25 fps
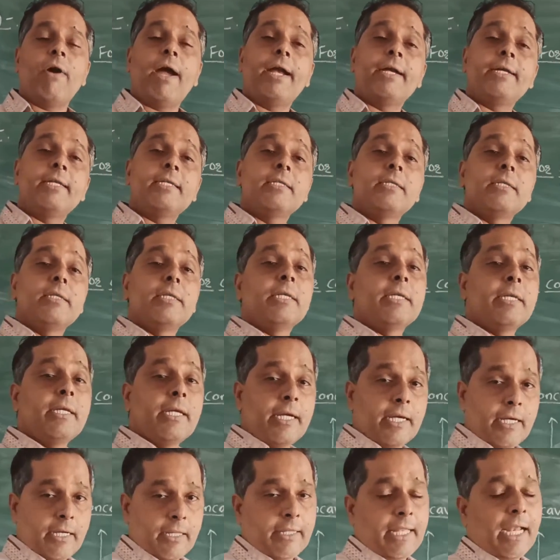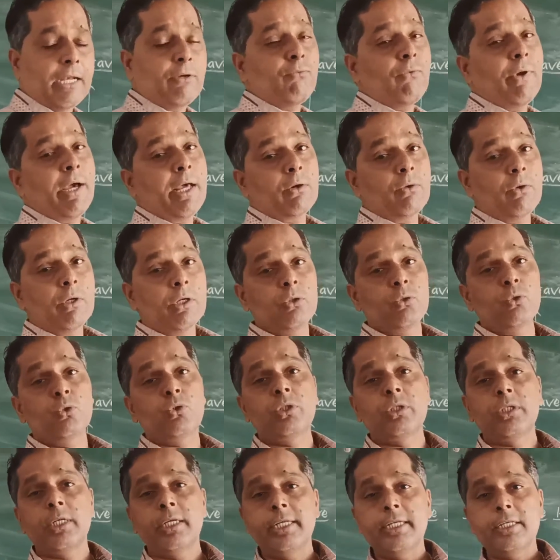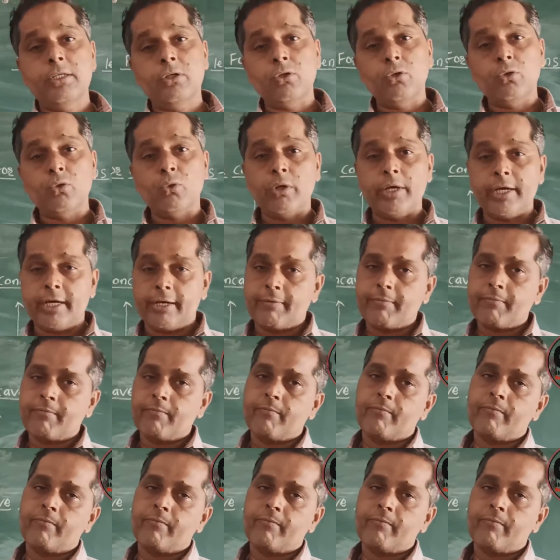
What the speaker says: why it is needed, that we are going to study today.